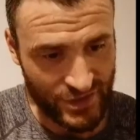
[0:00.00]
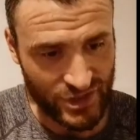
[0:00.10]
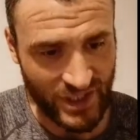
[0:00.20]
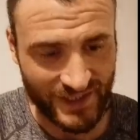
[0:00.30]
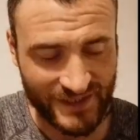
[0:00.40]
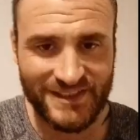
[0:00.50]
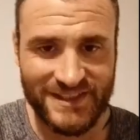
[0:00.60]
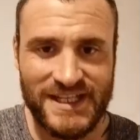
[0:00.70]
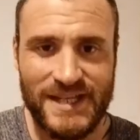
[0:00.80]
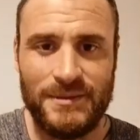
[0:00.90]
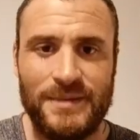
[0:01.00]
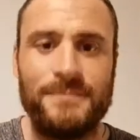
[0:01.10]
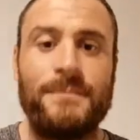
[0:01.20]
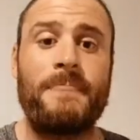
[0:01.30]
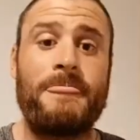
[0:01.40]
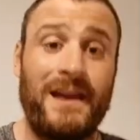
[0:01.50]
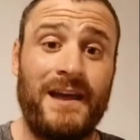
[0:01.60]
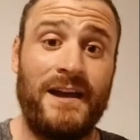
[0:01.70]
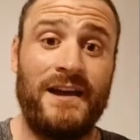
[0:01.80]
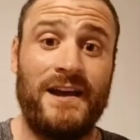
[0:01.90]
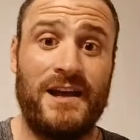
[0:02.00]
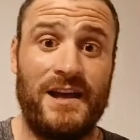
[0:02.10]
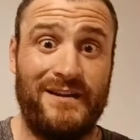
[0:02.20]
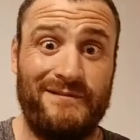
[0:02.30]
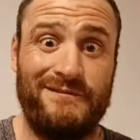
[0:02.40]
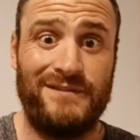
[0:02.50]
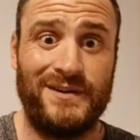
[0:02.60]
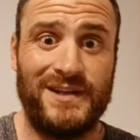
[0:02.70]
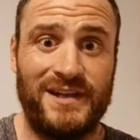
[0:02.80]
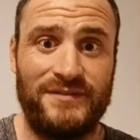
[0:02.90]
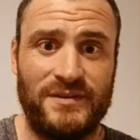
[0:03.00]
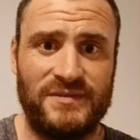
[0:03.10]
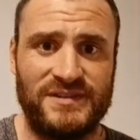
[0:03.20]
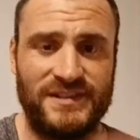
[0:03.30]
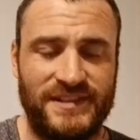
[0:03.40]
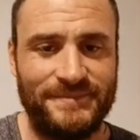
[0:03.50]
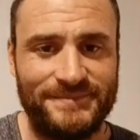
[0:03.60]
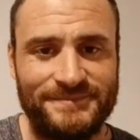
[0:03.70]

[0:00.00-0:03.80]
chocolates on the table, fuck off oversight.